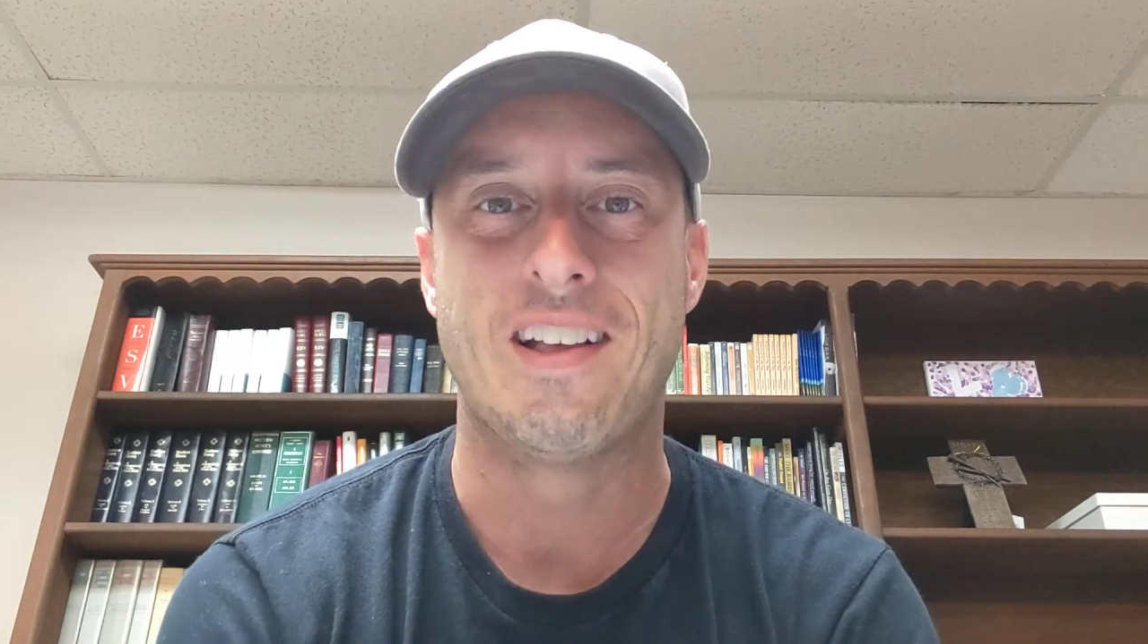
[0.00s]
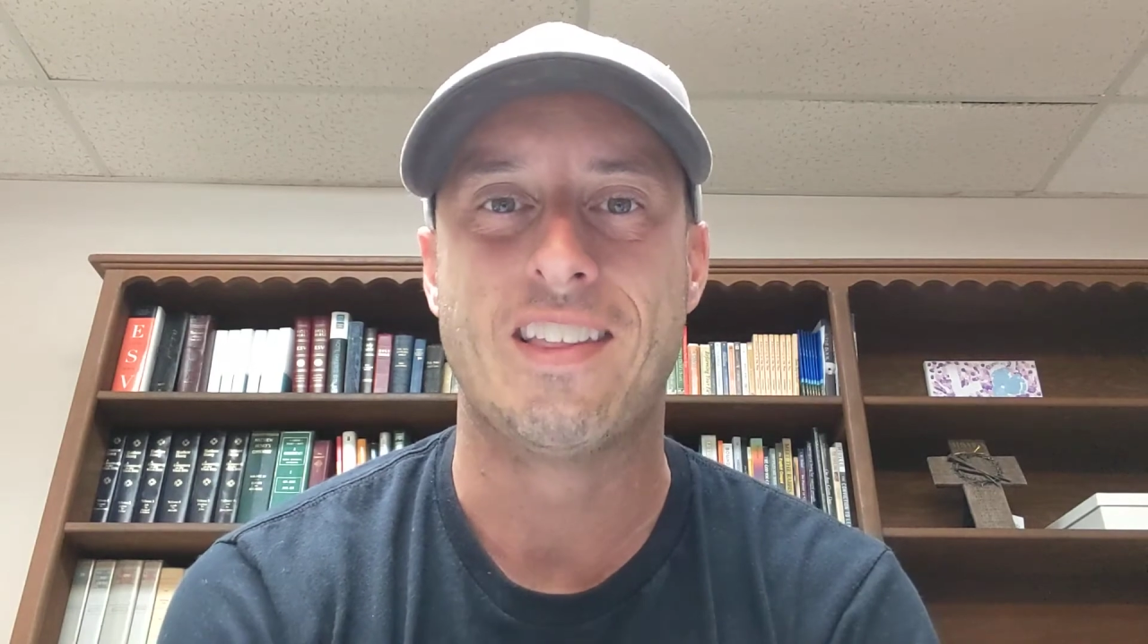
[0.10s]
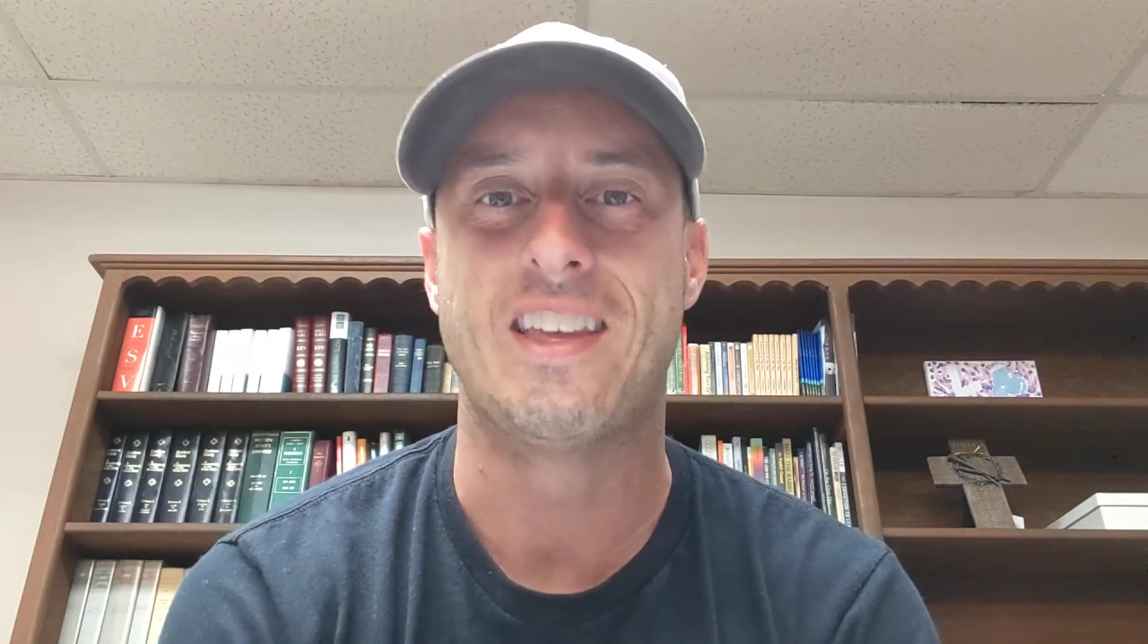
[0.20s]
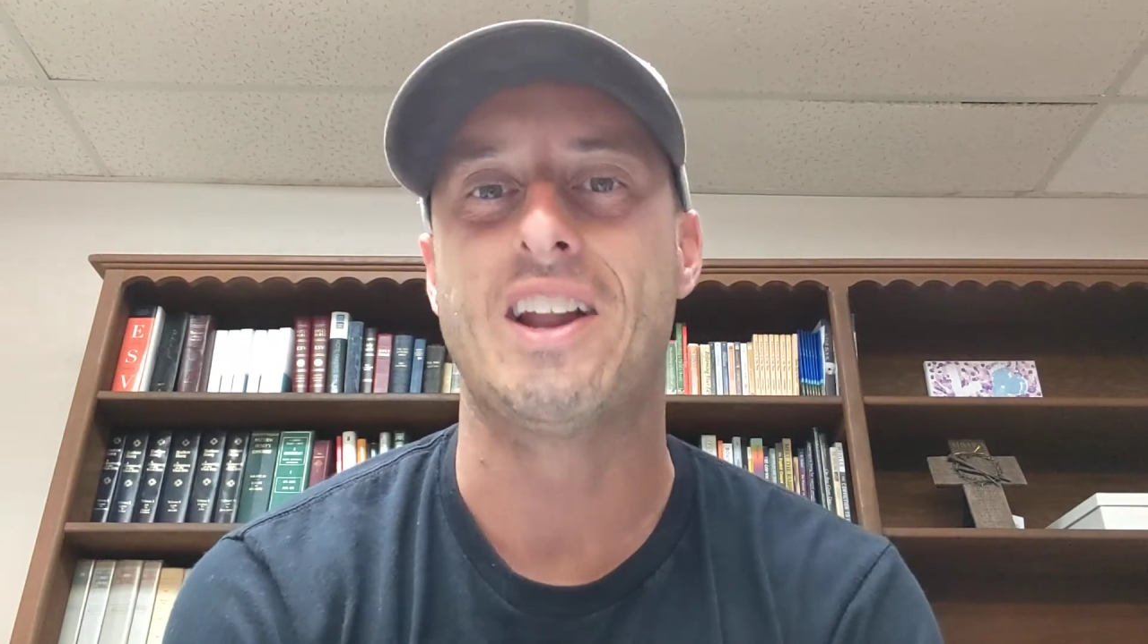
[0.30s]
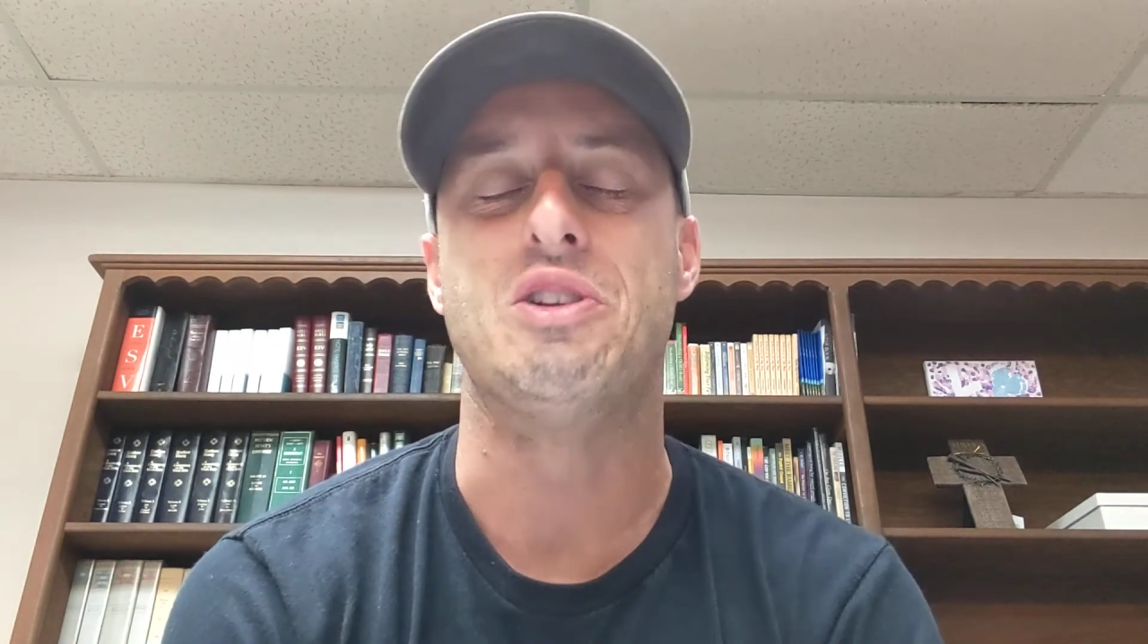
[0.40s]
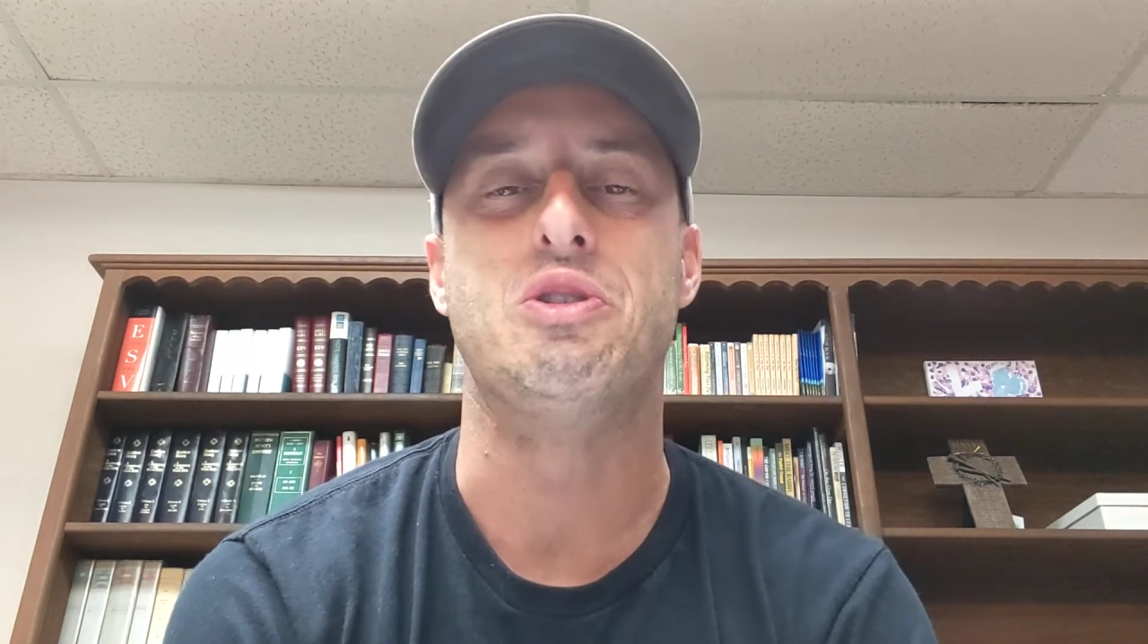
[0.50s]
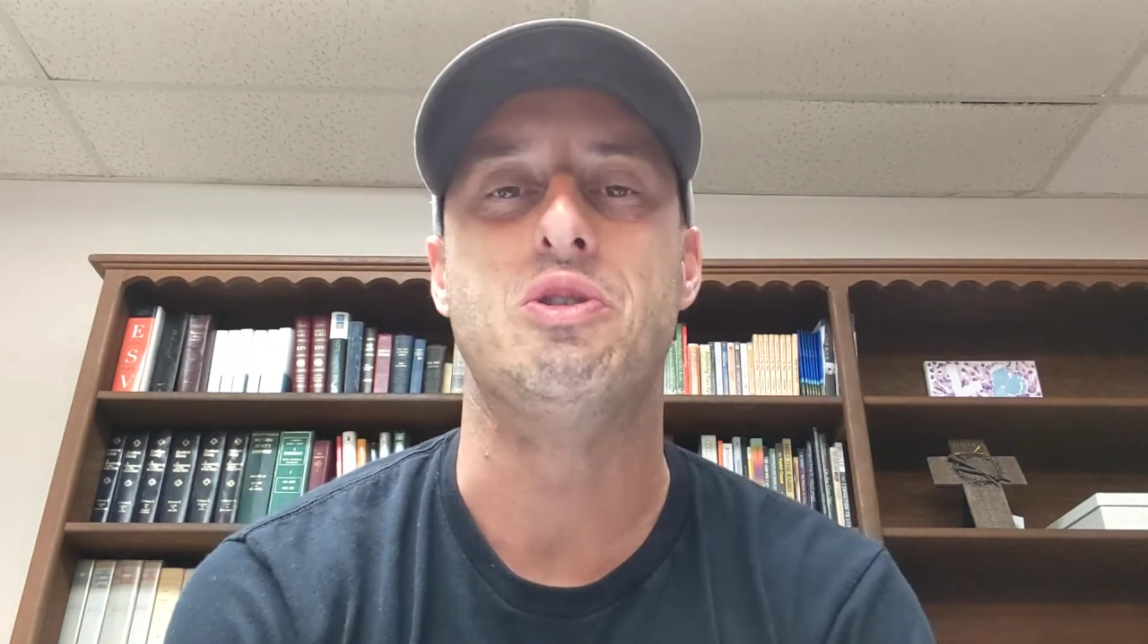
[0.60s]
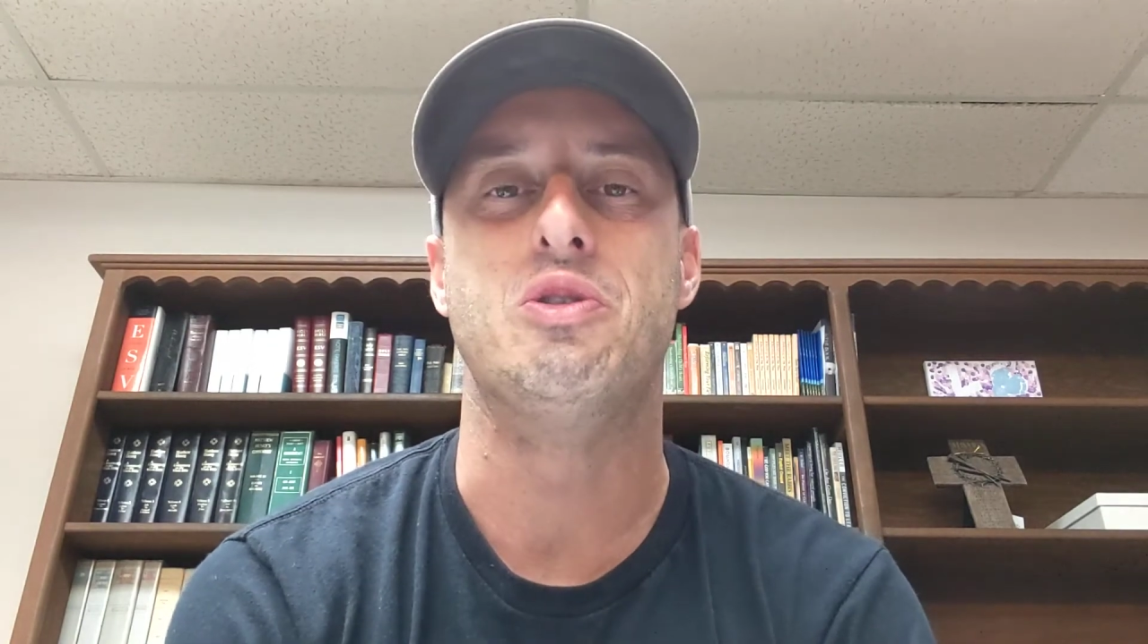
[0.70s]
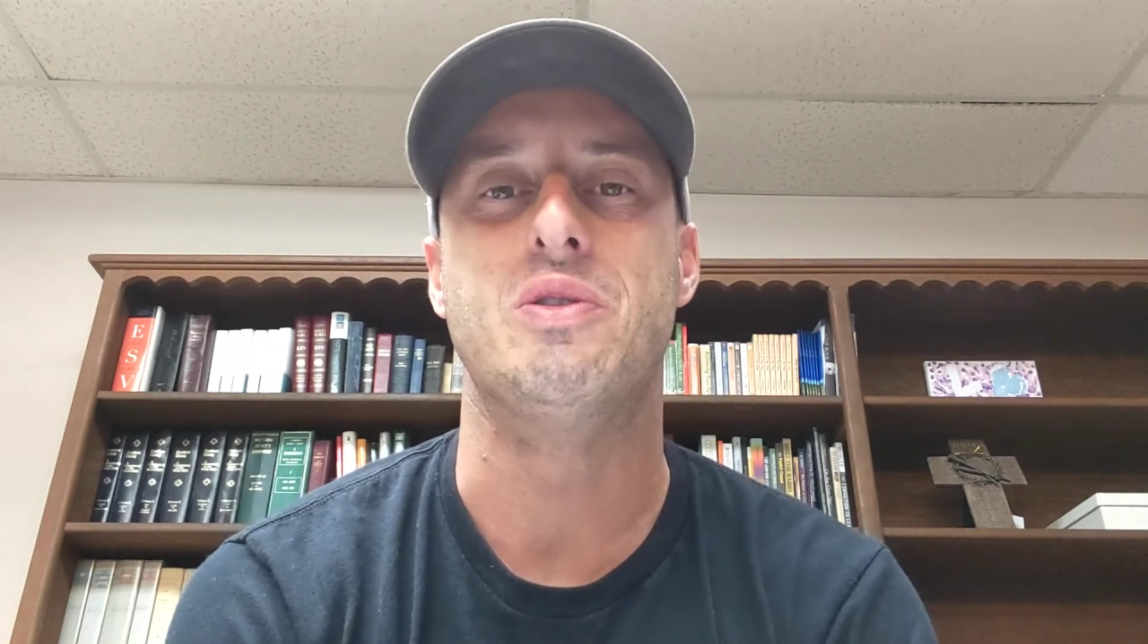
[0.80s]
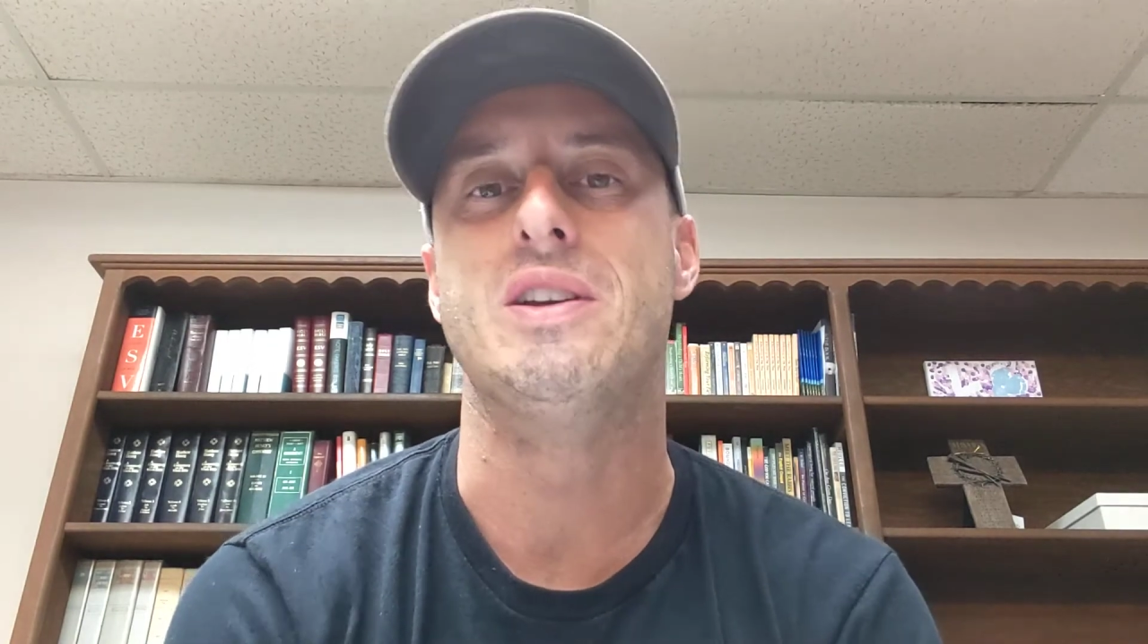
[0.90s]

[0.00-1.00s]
that I knew